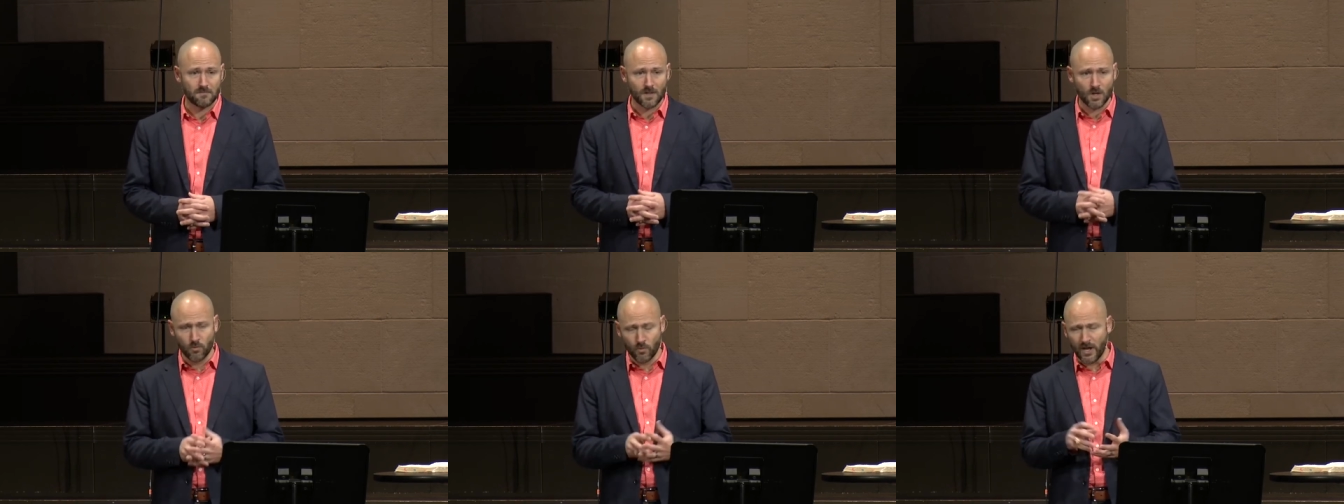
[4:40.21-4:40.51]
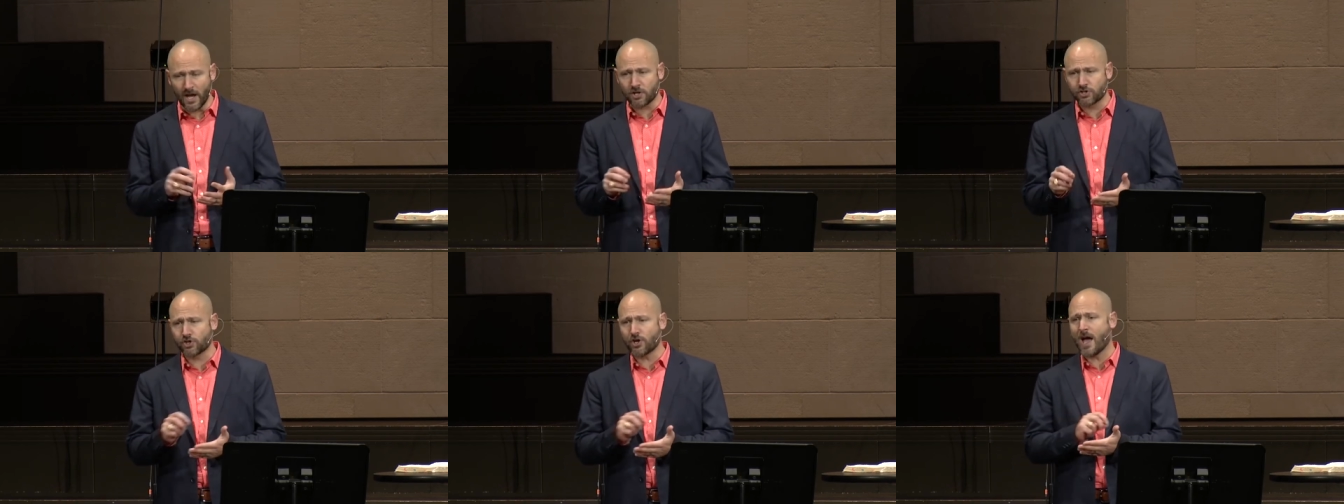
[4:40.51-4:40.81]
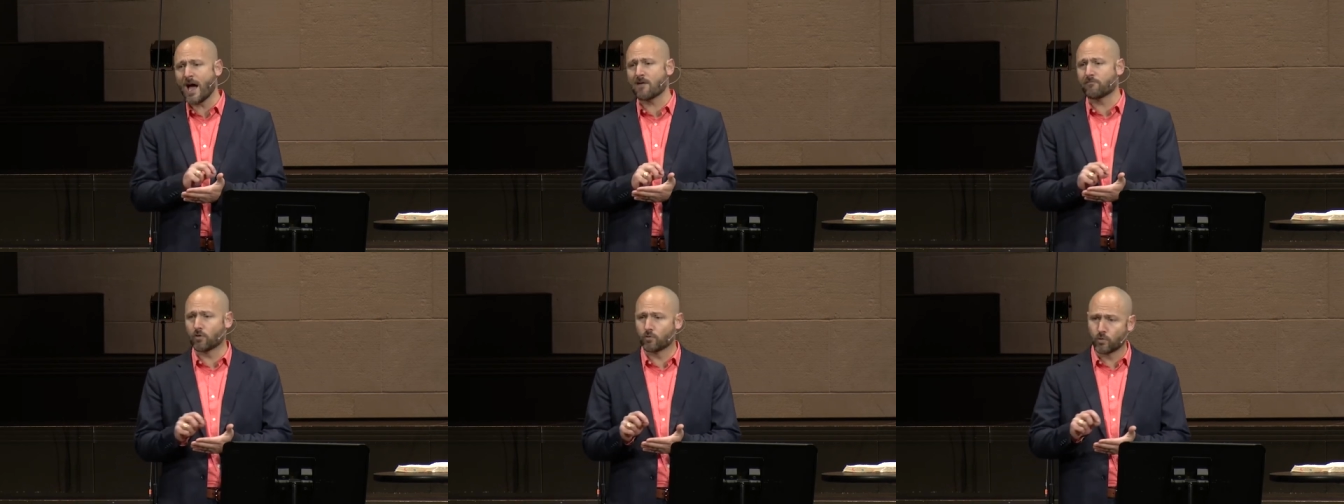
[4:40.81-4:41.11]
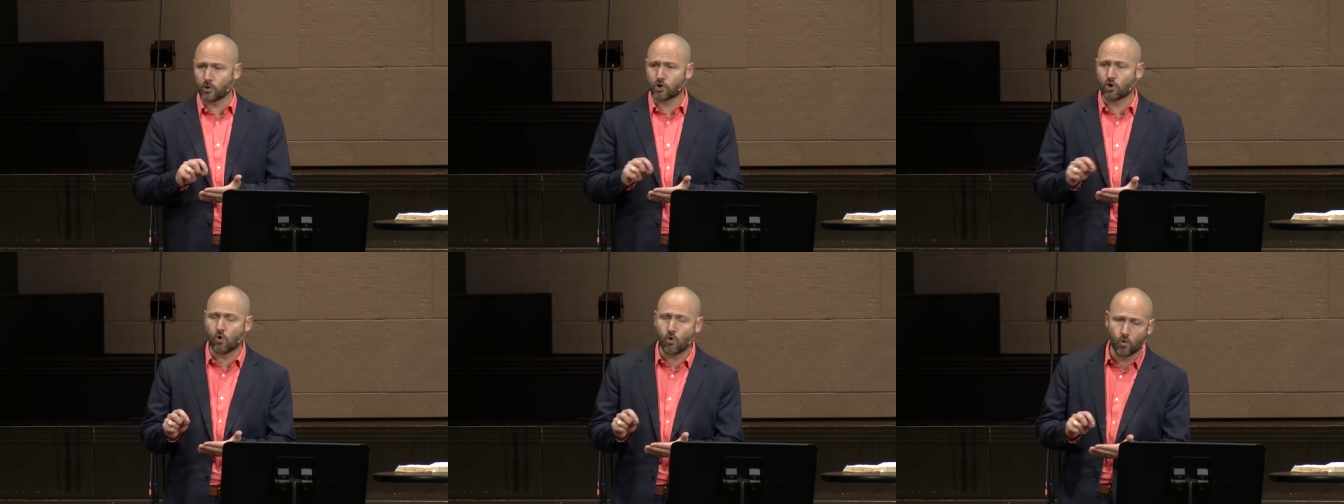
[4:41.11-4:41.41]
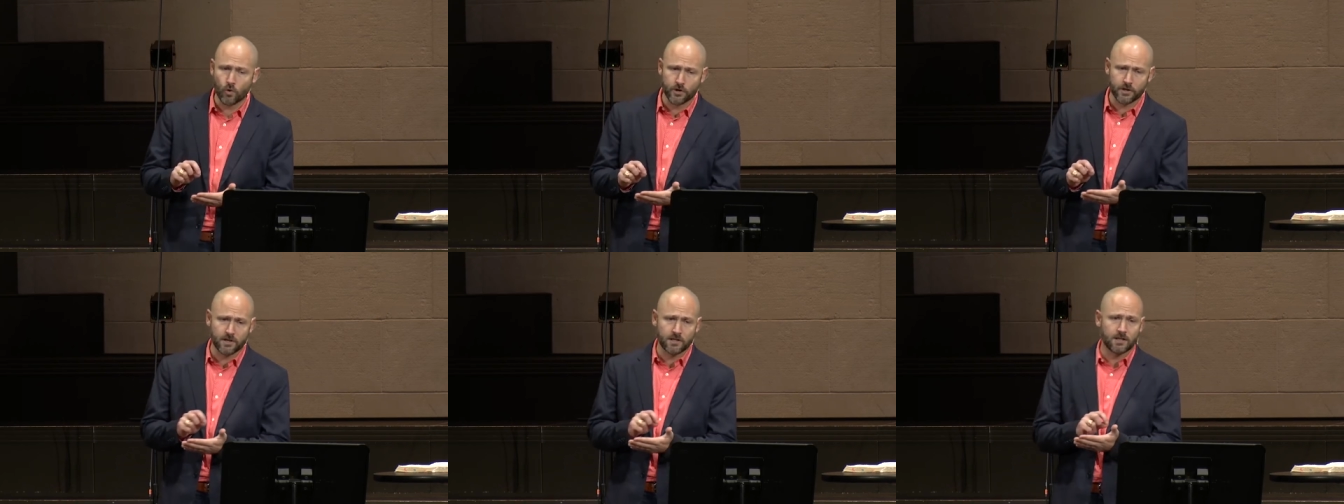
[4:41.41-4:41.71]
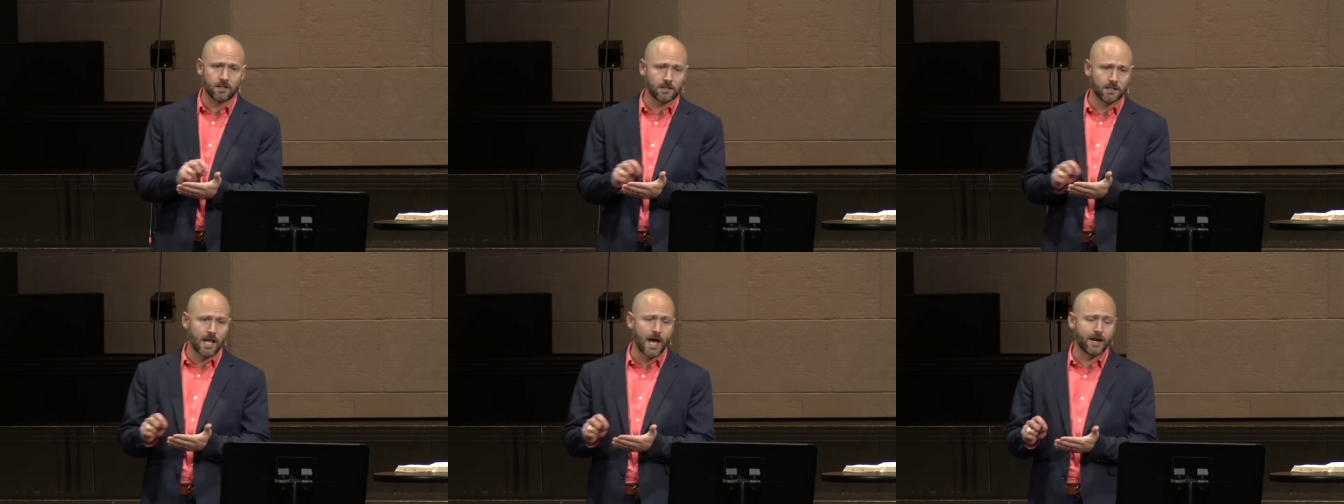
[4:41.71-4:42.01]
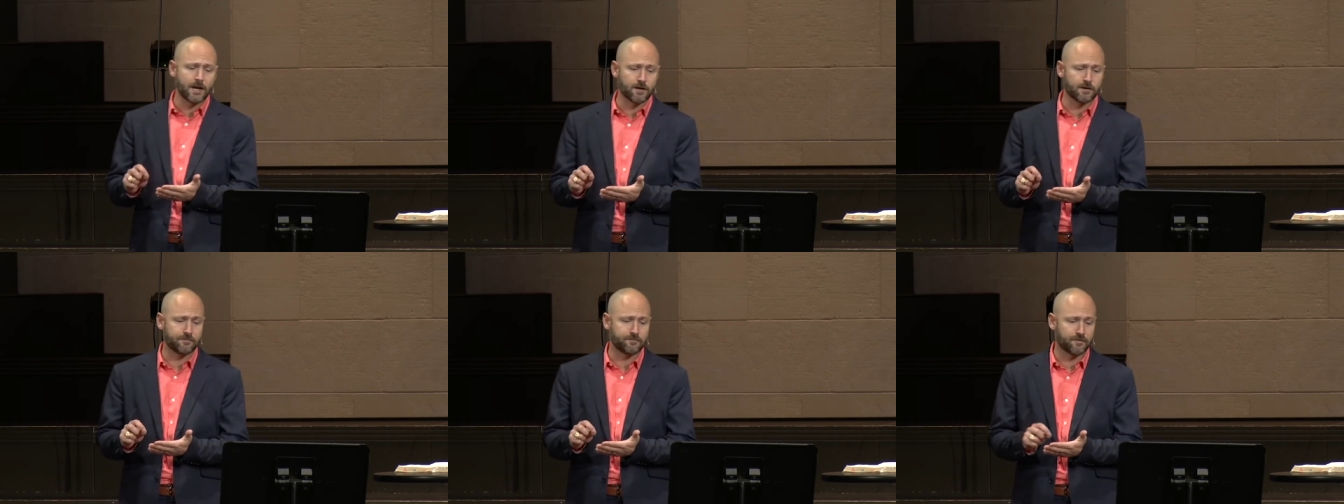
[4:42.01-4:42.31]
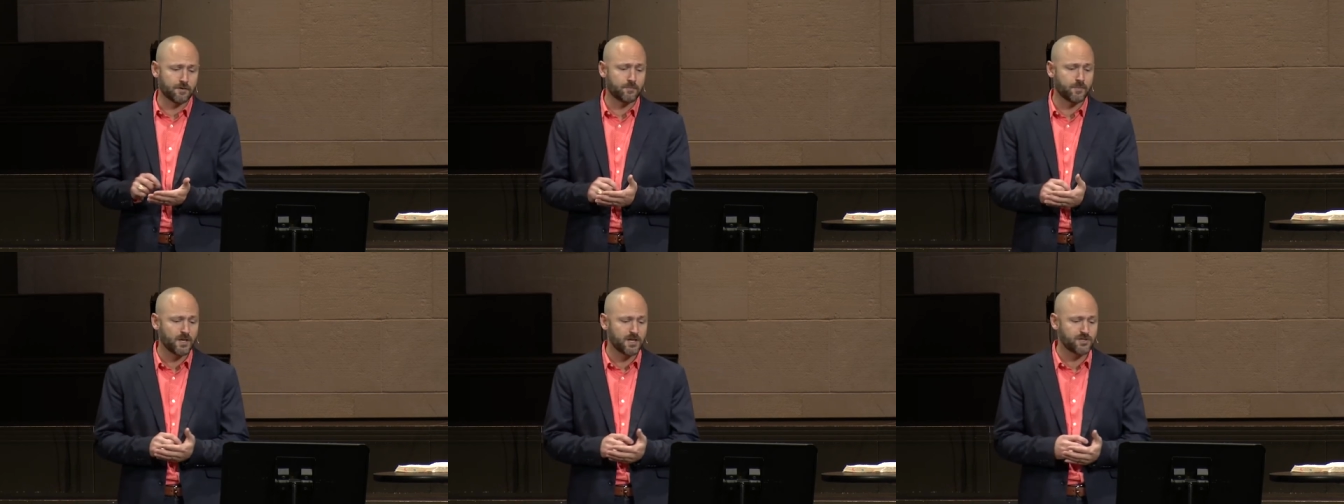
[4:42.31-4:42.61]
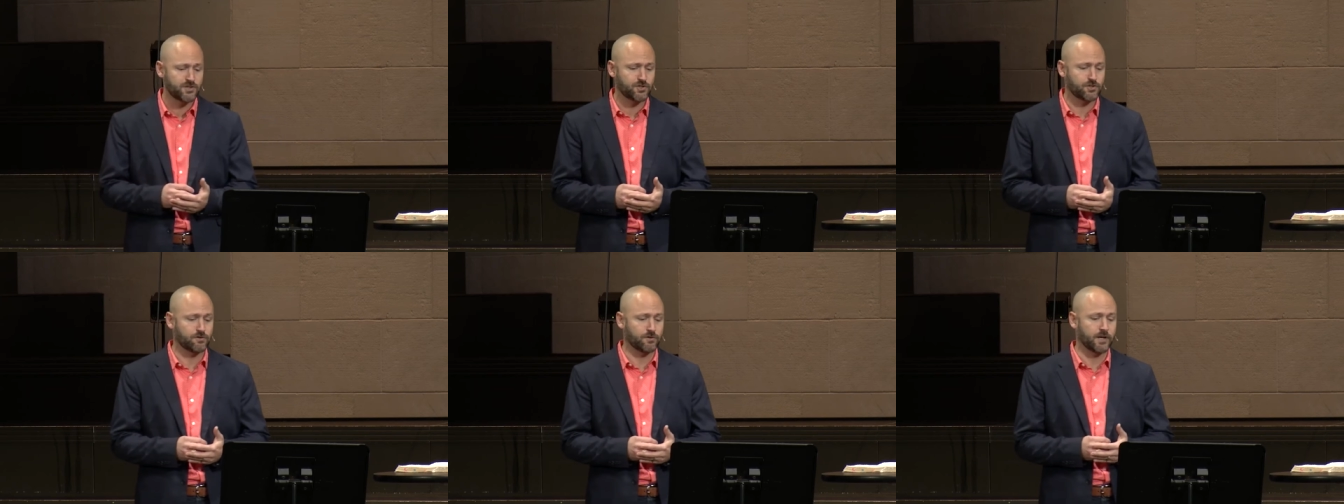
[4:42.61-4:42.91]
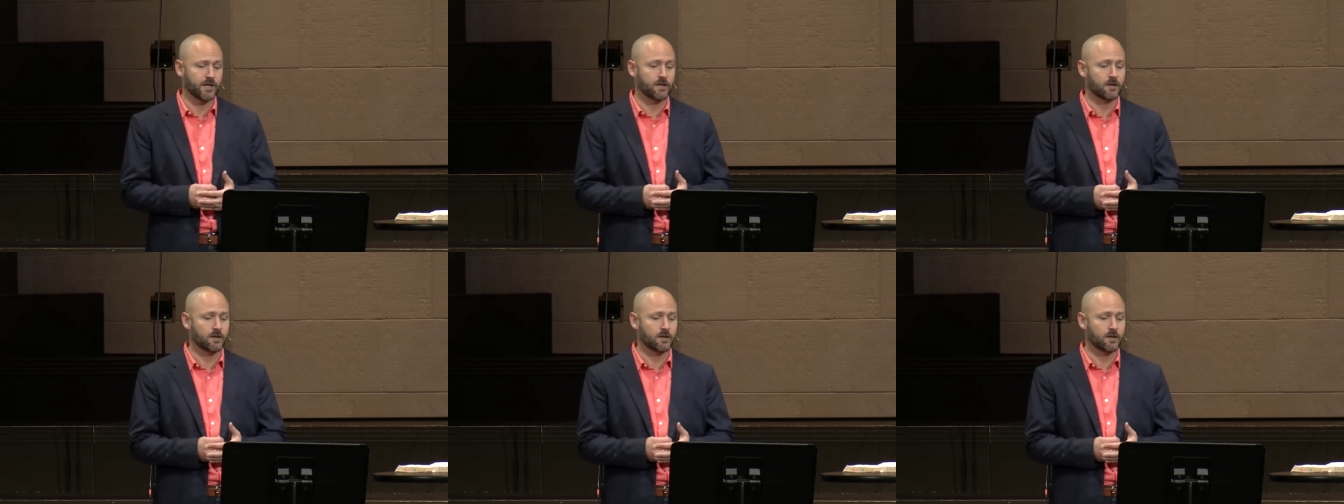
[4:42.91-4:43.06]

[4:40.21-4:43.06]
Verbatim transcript: We actually have a recorded letter from history